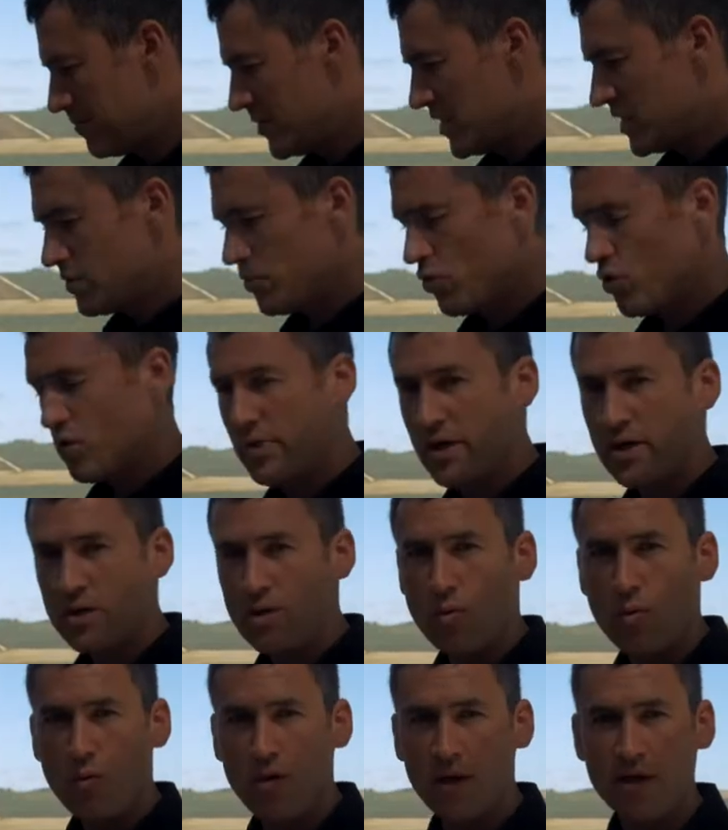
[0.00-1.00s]
It's more about
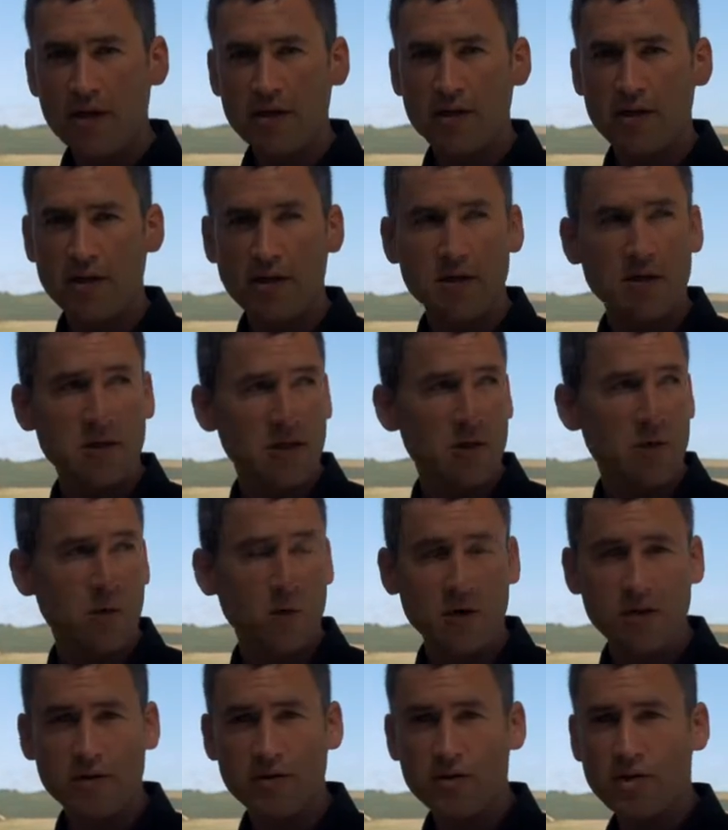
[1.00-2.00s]
the wine and the
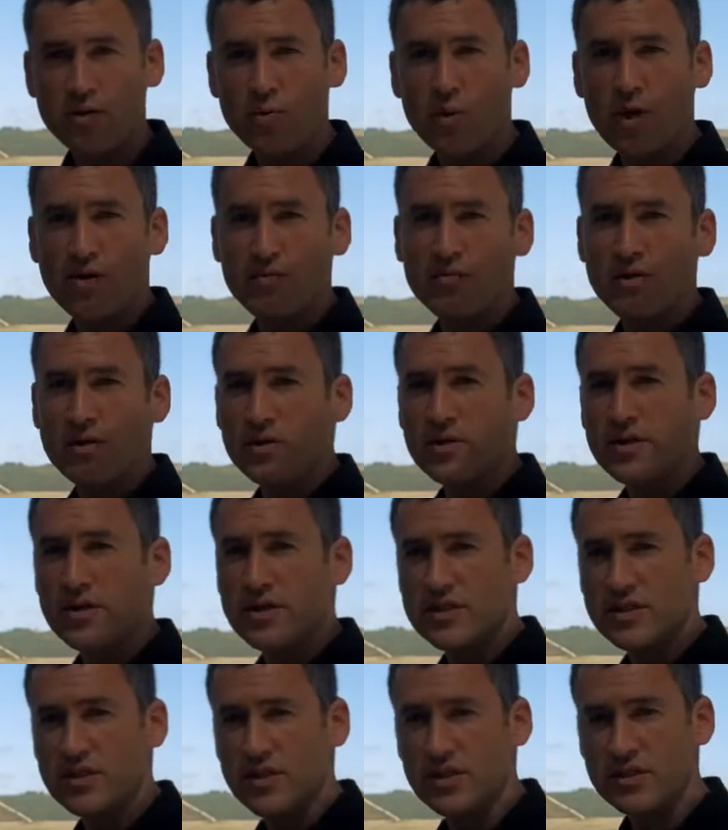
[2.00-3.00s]
terroir that we have here on the
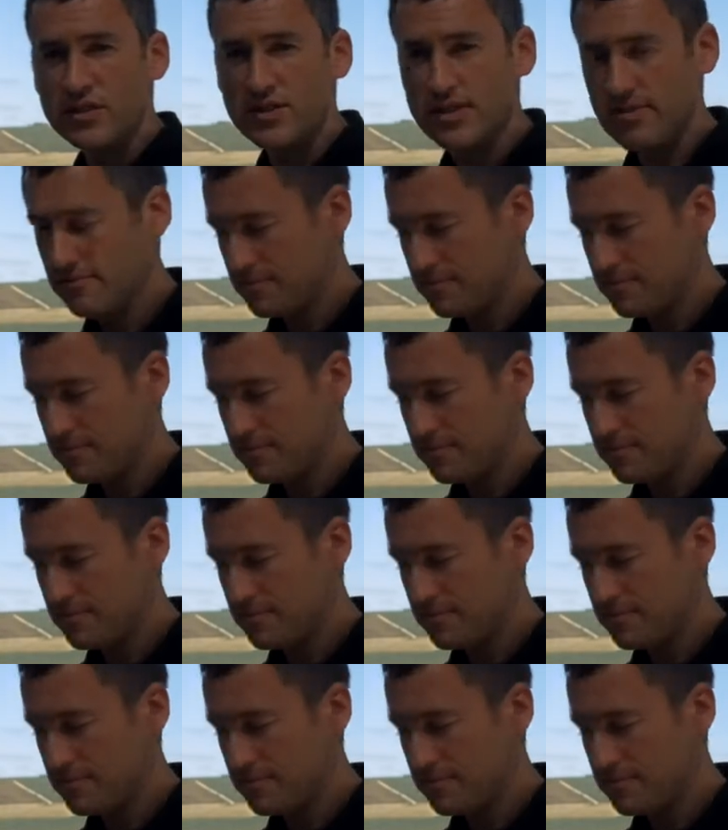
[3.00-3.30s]
estate.